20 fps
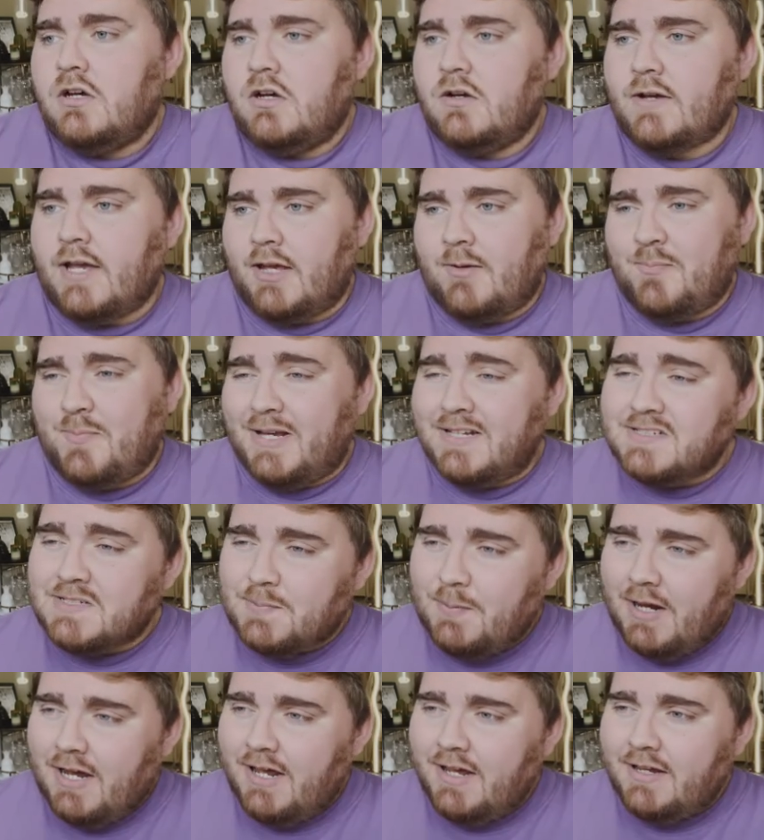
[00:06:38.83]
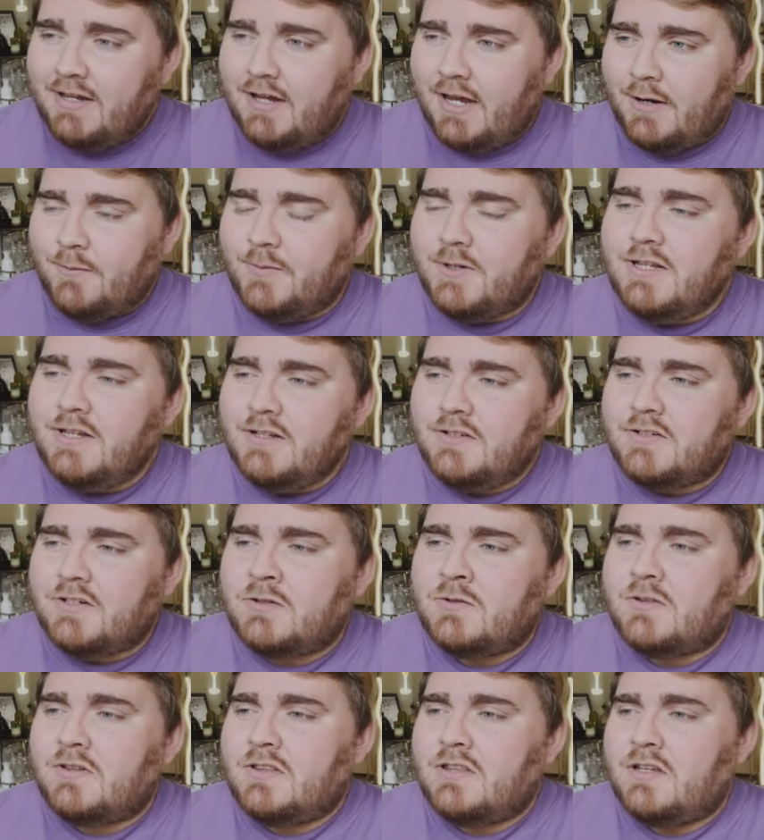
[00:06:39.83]
Okay, Best Buy, I really
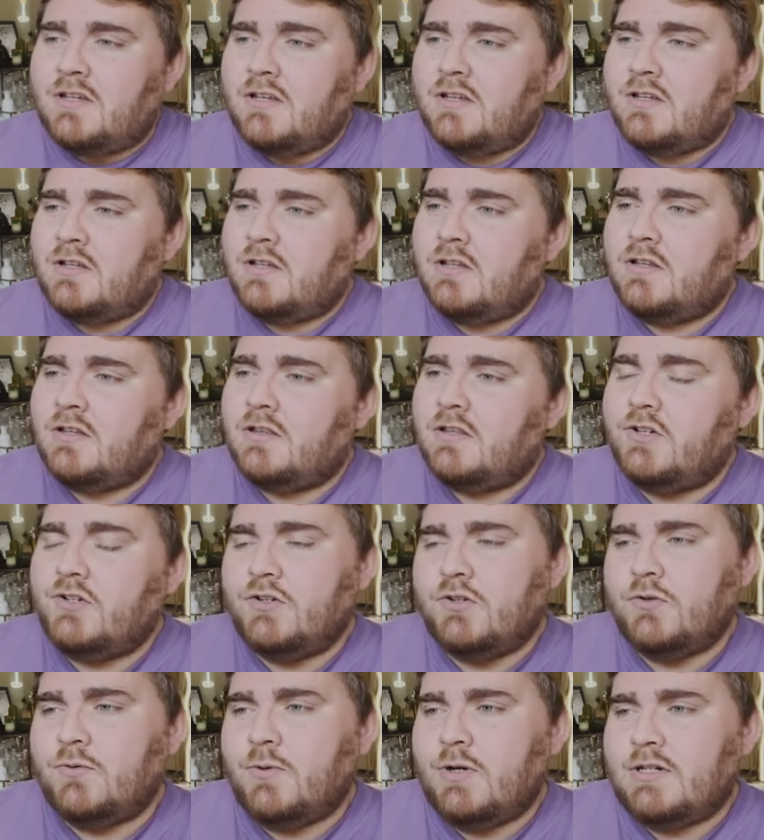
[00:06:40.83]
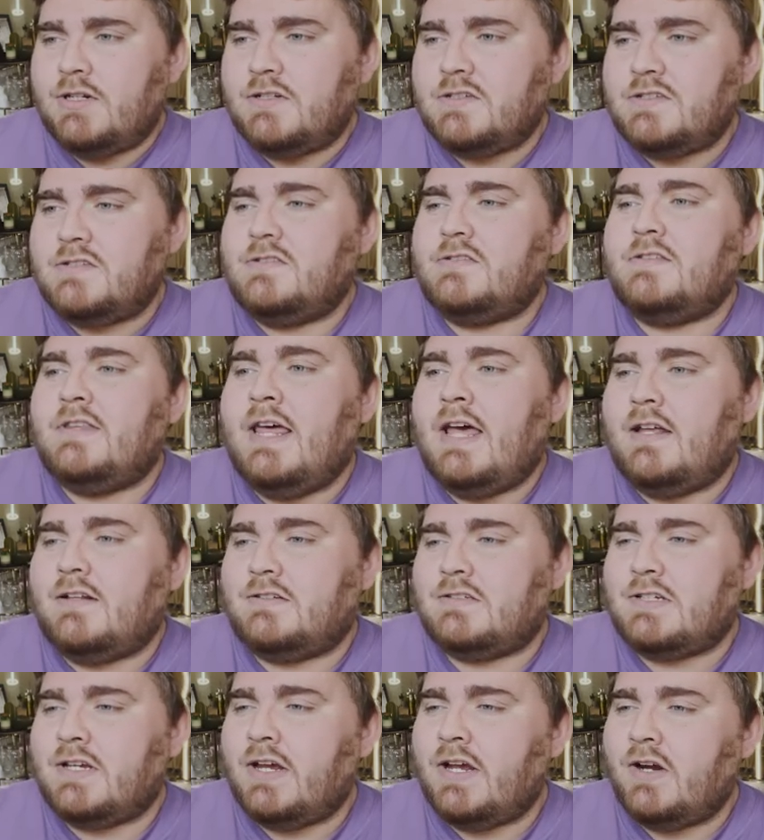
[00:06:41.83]
don't think the new one is
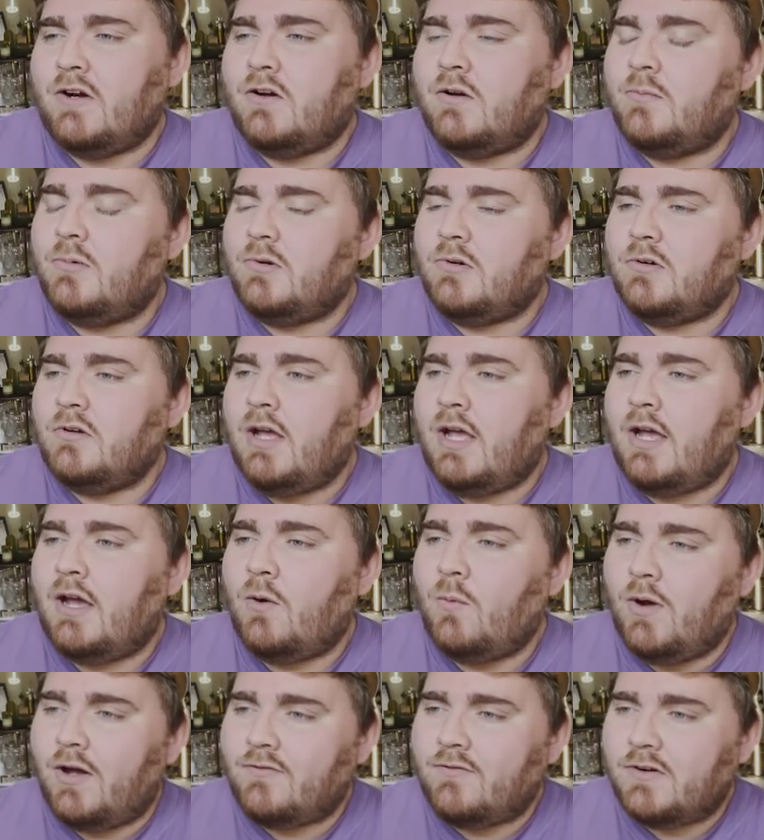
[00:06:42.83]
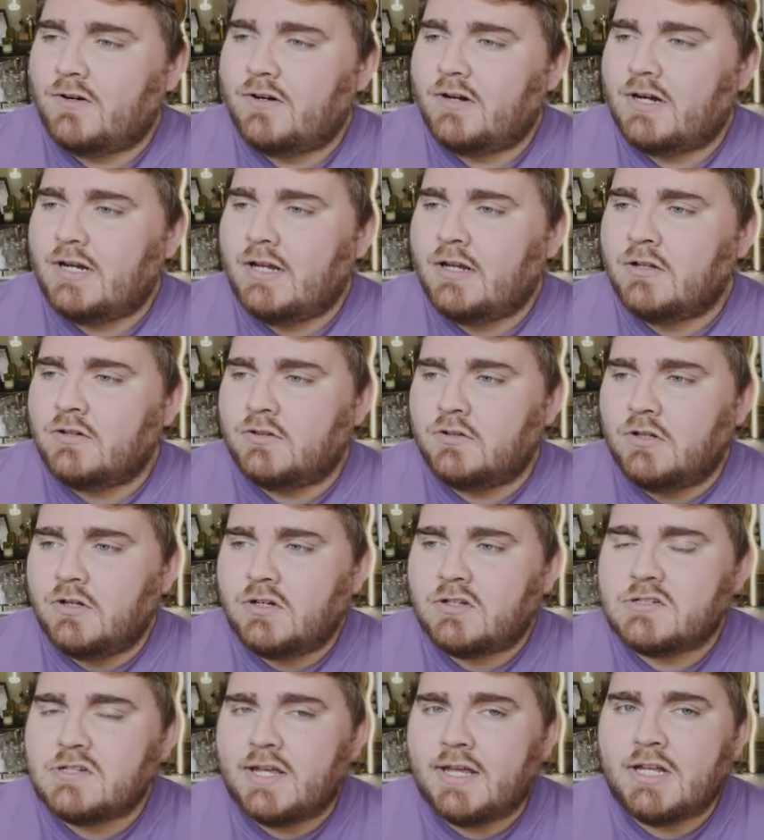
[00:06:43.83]
that terrible. However, it
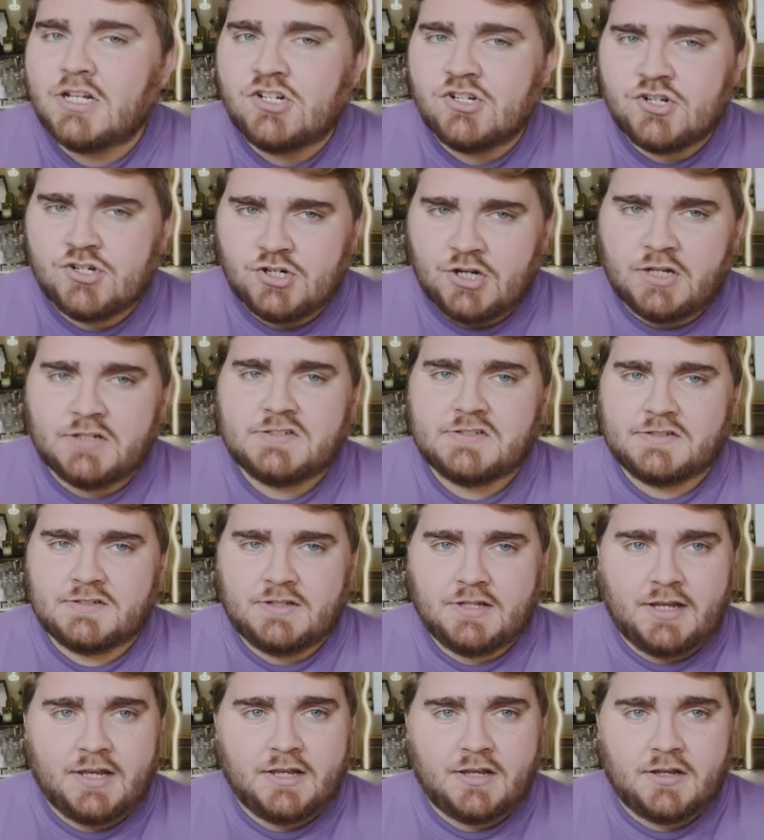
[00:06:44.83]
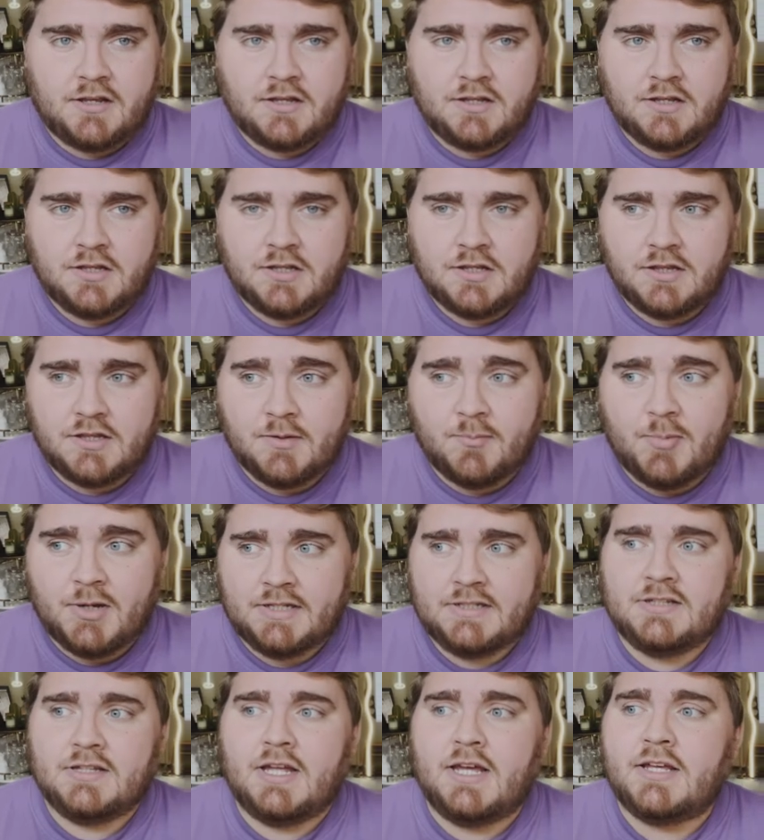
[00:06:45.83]
looks like just like the
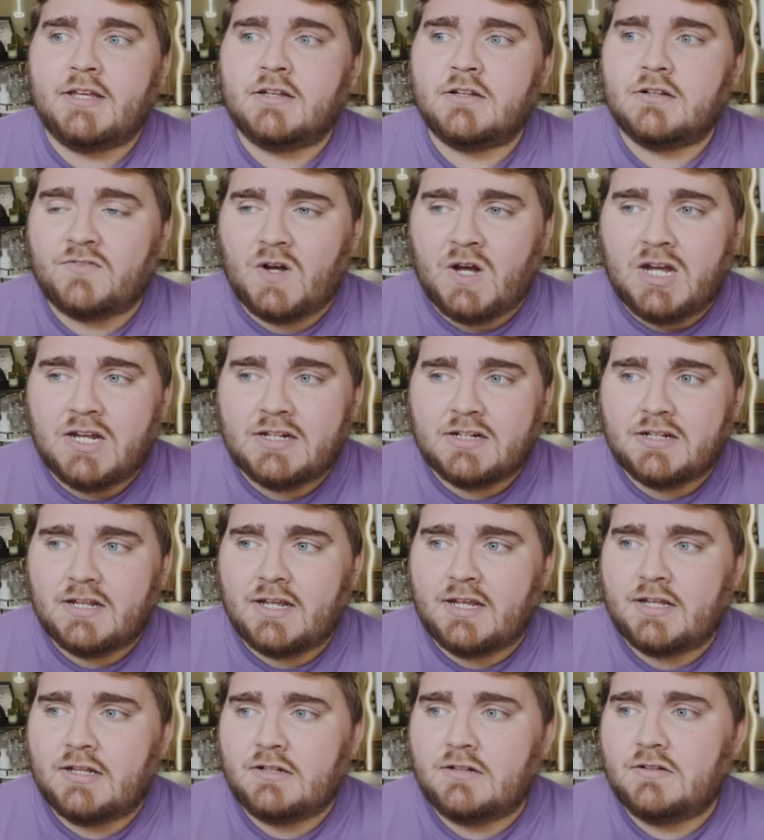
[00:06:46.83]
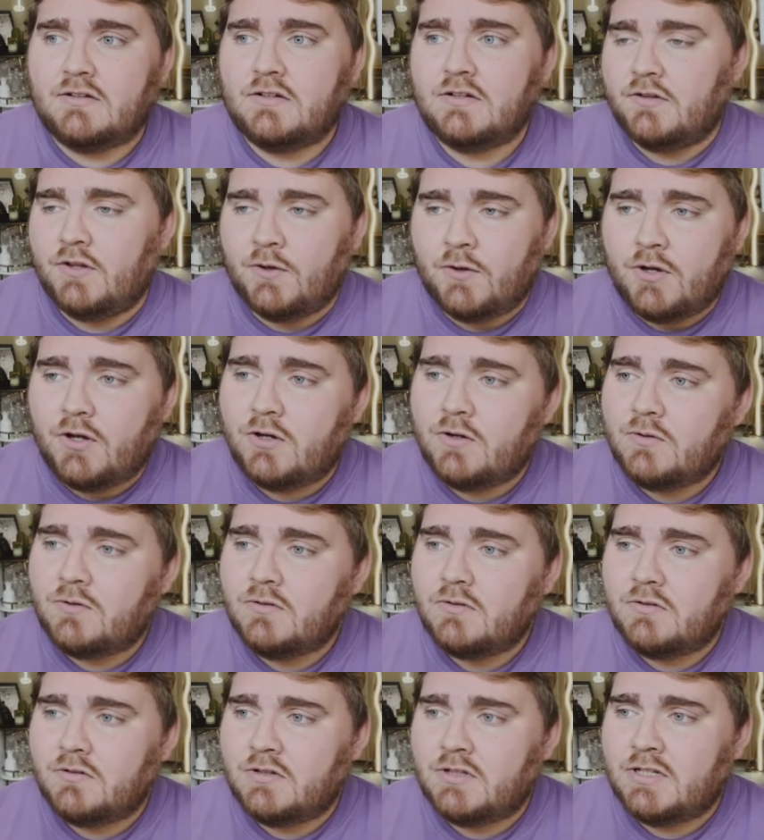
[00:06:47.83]
Bud Light font and
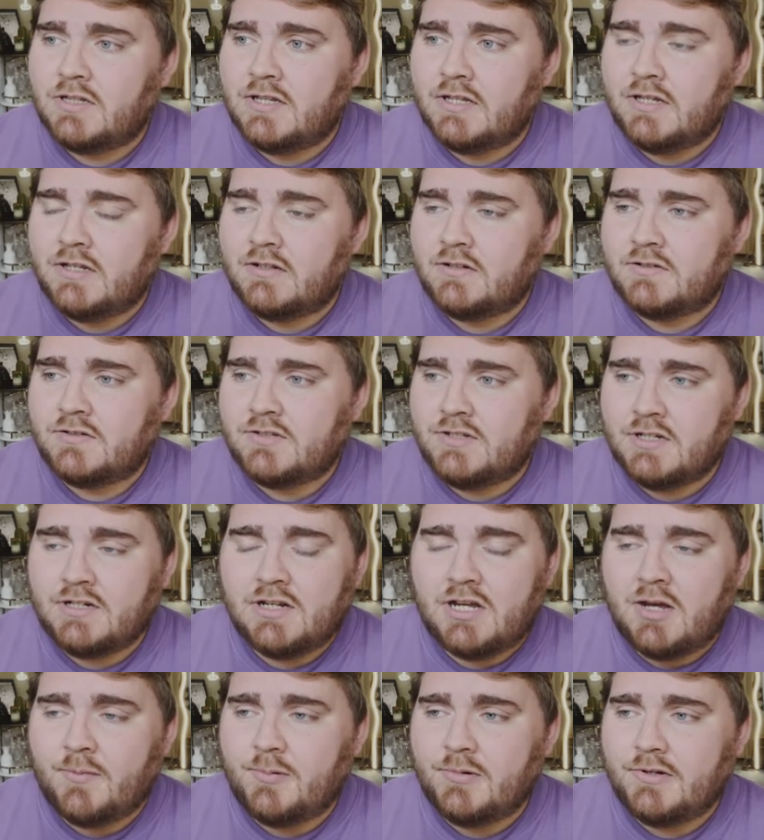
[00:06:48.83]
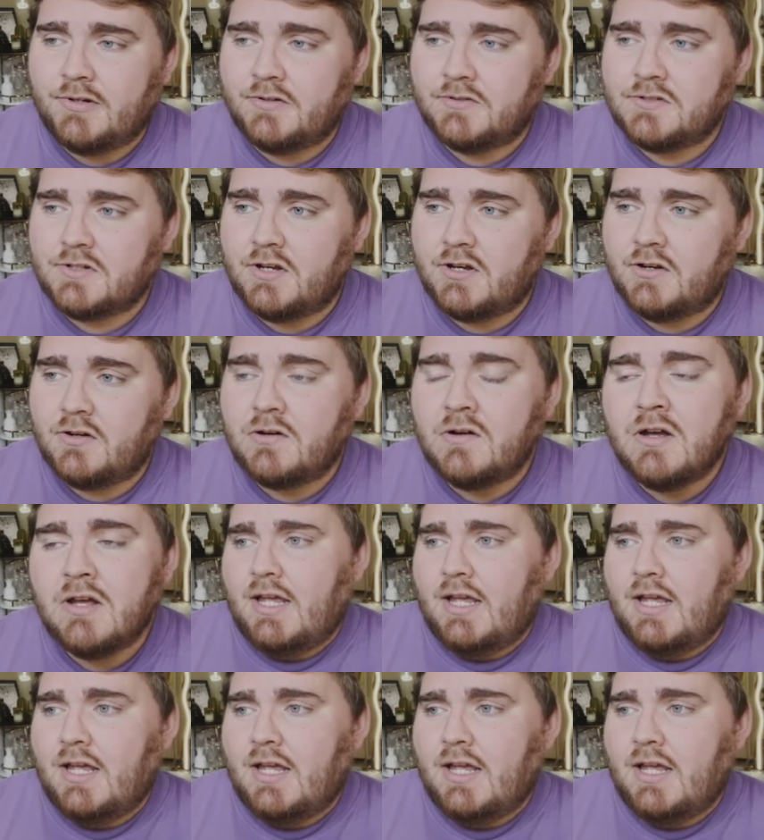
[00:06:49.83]
logo that they did a couple years ago.